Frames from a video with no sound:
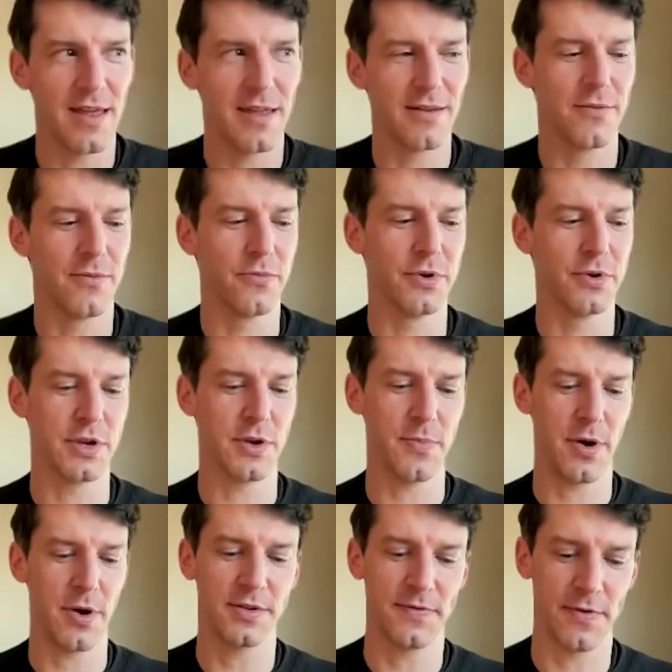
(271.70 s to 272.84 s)
and we should
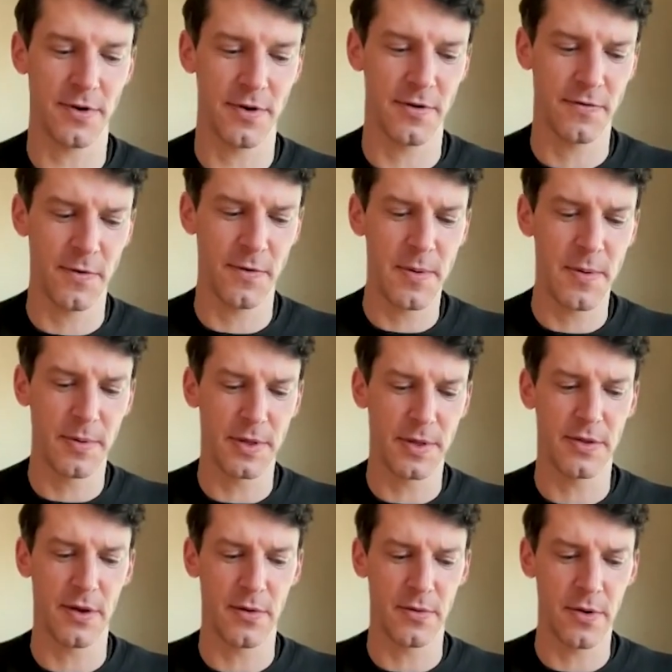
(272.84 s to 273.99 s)
pause for, for people
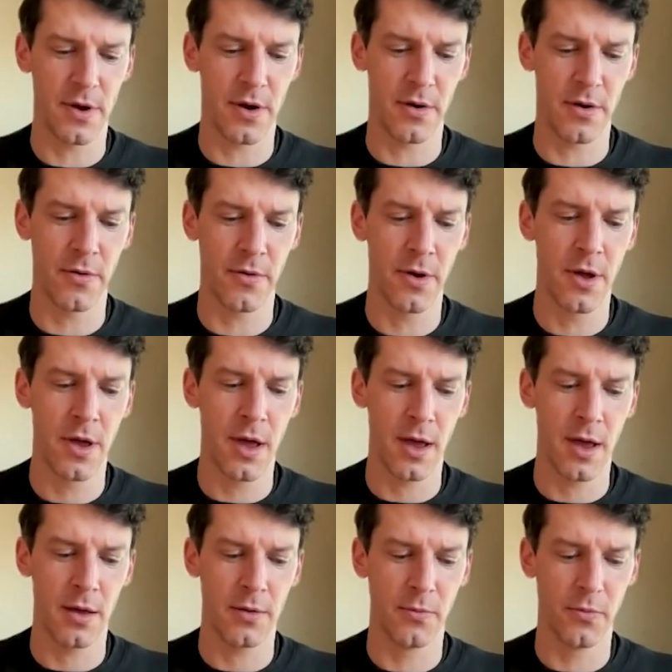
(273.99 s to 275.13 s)
that don't know
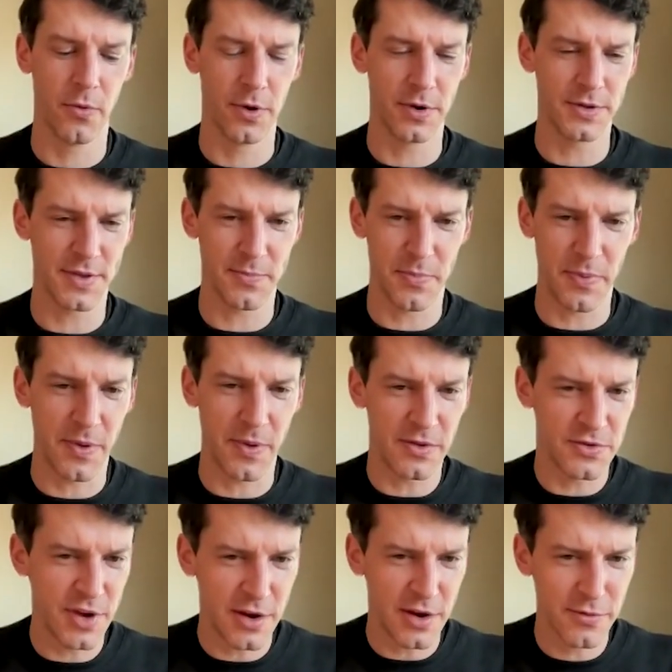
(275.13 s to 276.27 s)
what is the
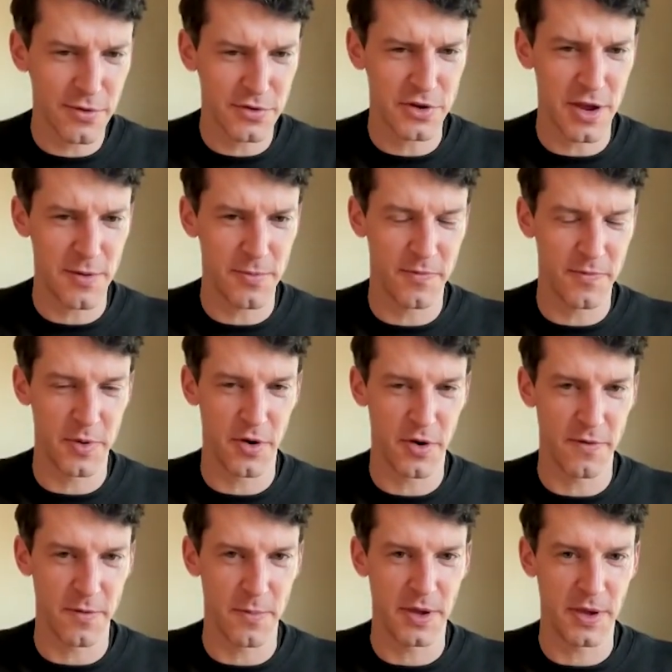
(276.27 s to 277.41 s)
general shape of
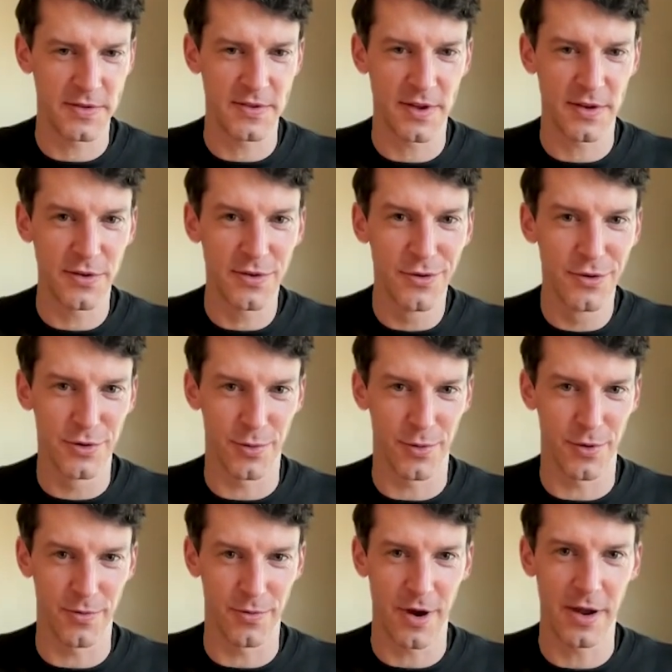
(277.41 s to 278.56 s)
Minerva? Because it's
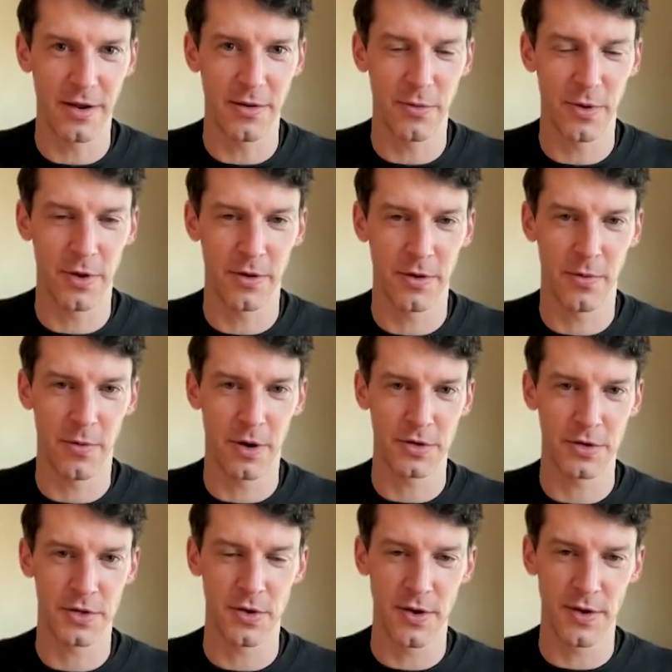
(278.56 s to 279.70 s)
unusual, right? Where, where
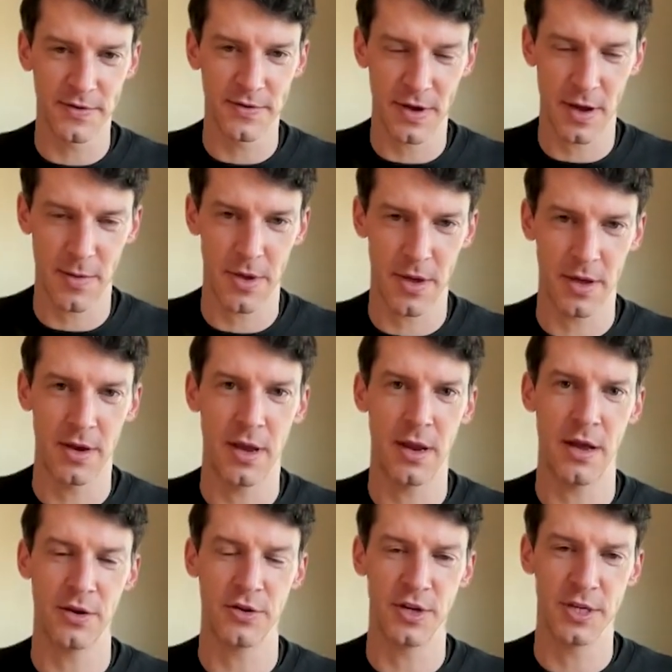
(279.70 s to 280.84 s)
students come in and
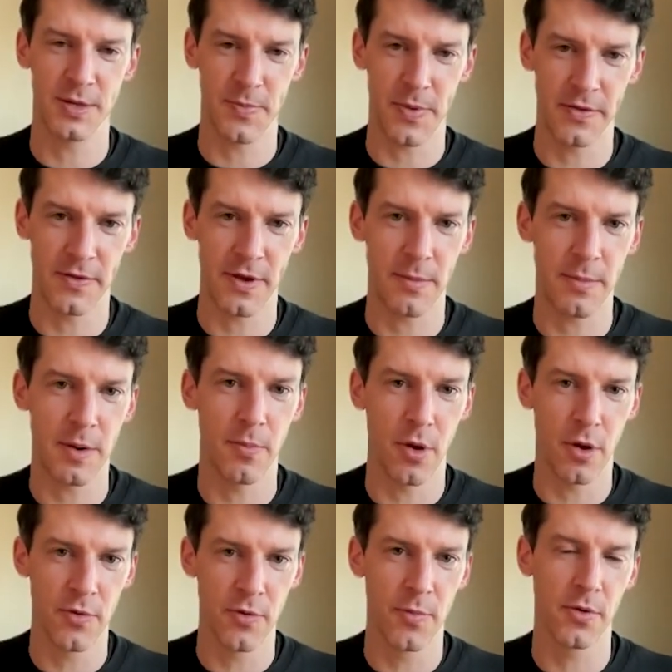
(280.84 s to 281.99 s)
actually spend time in
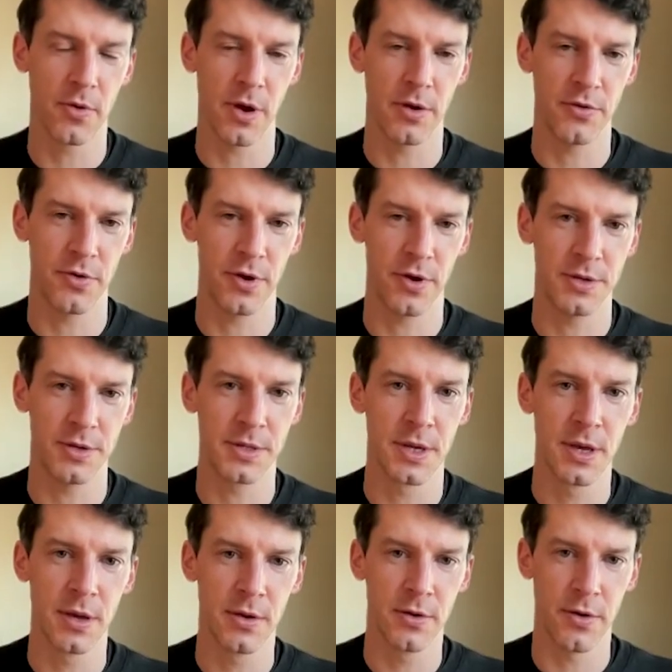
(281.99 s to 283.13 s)
multiple countries
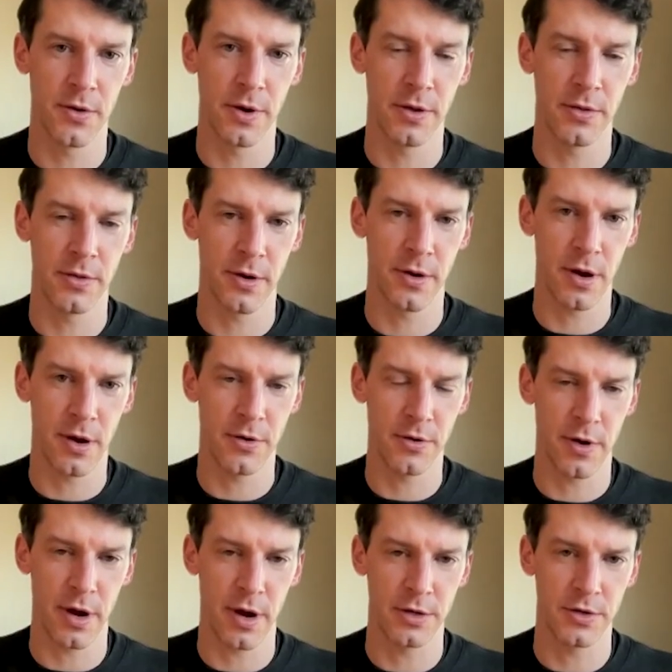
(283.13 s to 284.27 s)
during their
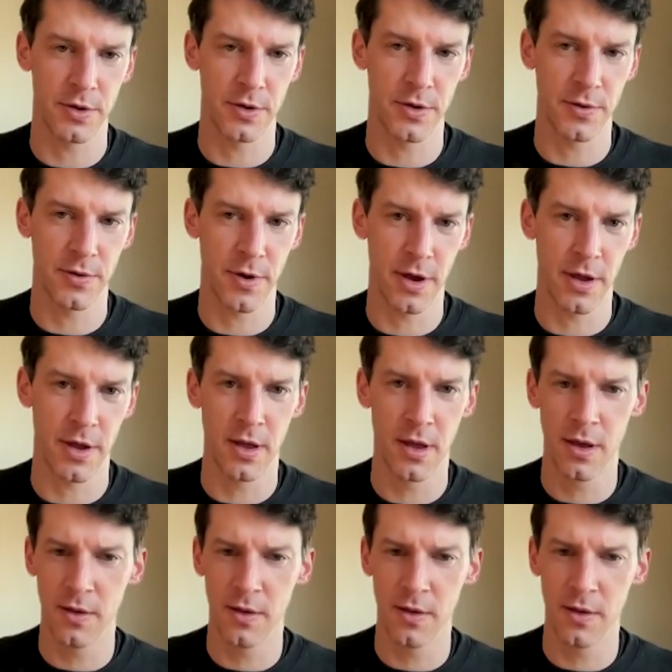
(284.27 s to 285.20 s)
undergraduate degree.